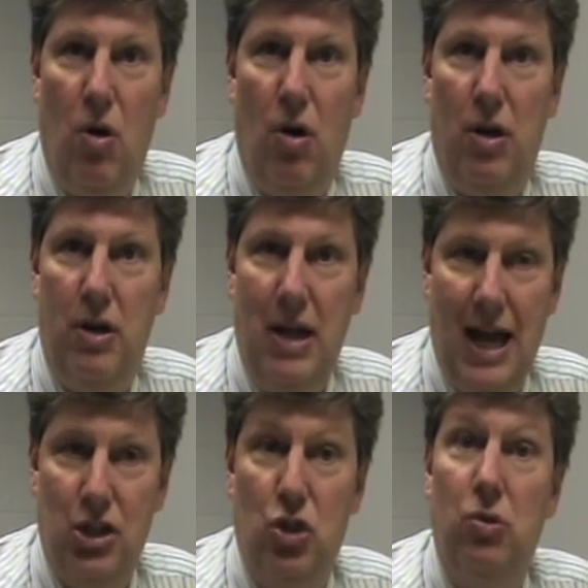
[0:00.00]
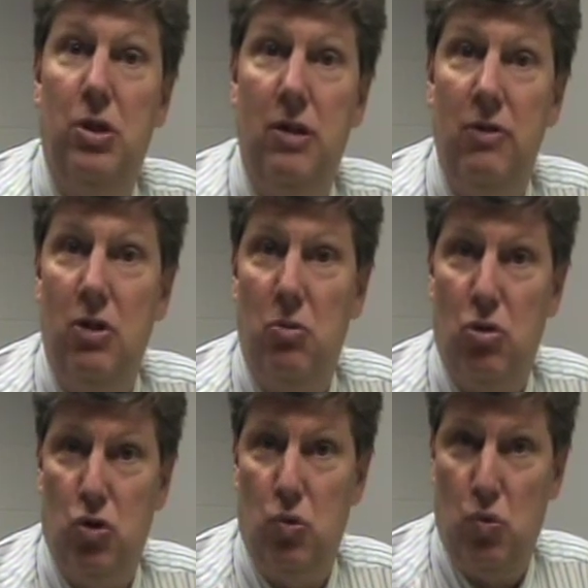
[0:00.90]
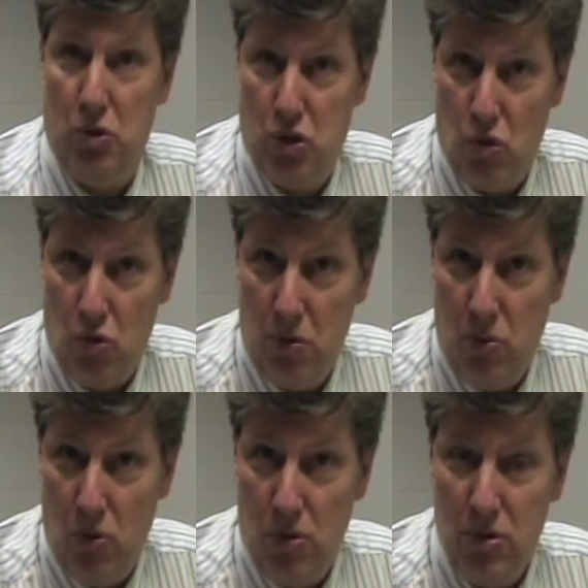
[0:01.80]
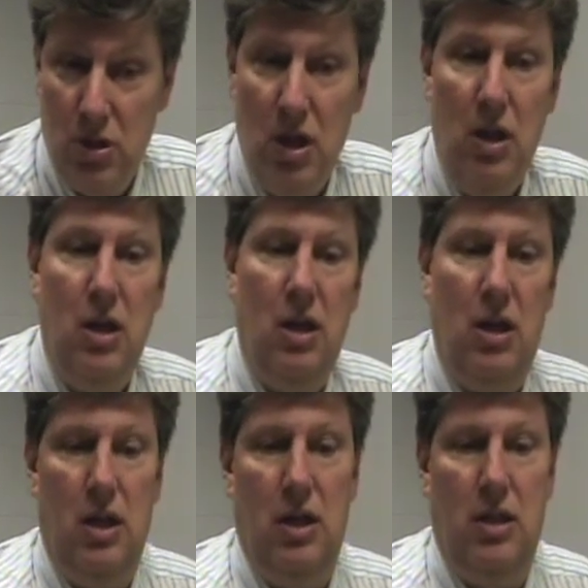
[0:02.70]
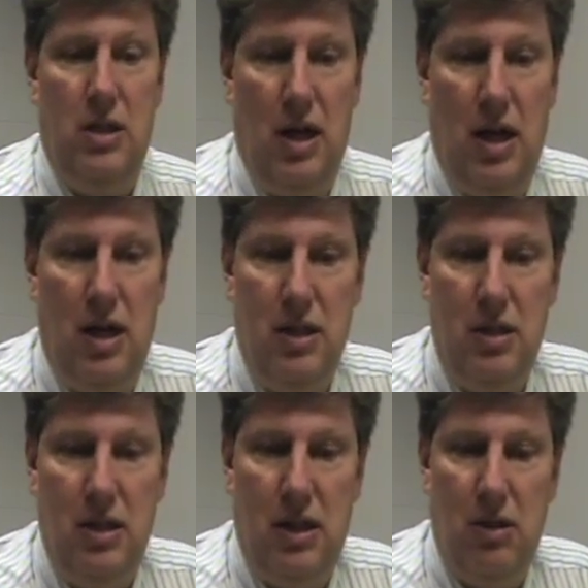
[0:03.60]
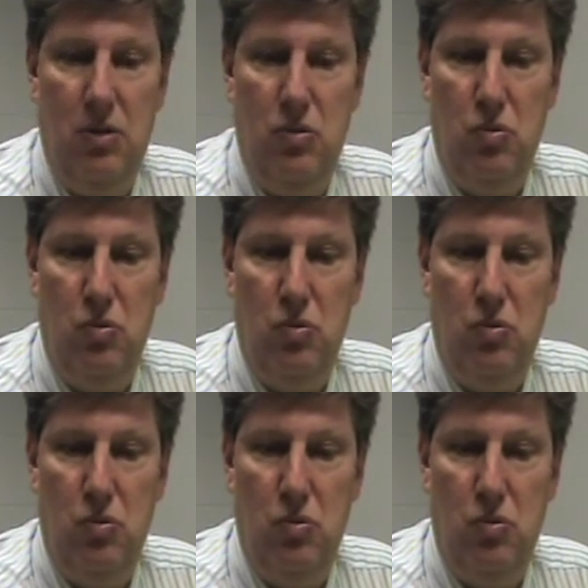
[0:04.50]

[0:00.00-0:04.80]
on national TV commercials with storyboards, and I